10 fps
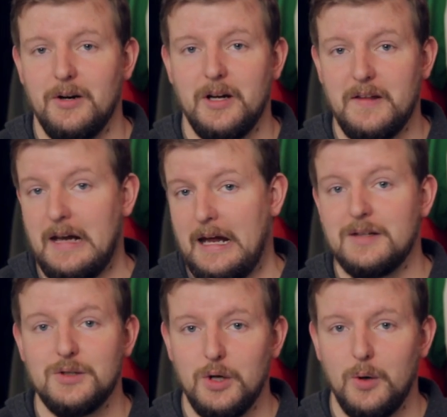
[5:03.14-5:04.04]
area that
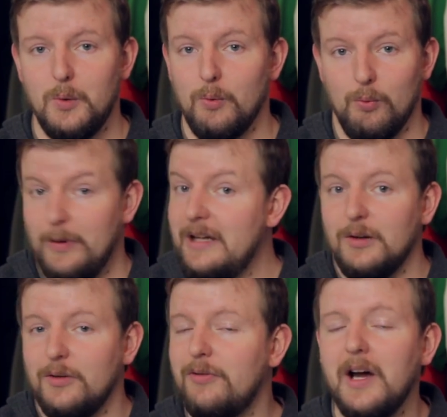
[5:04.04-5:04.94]
has no
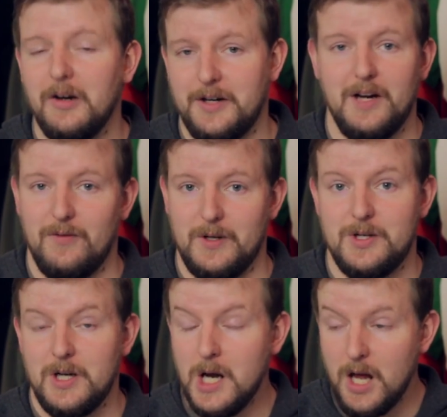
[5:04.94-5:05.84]
real fire
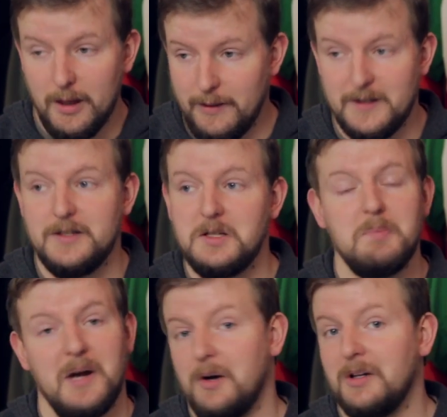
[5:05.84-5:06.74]
coverage. This is
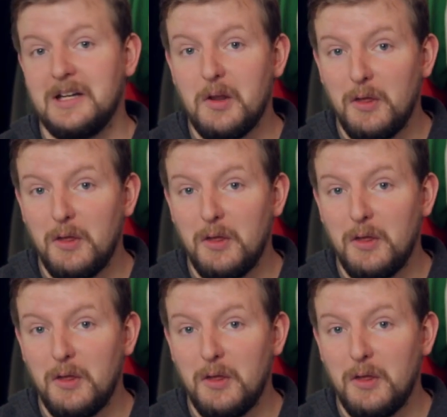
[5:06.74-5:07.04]
apparently a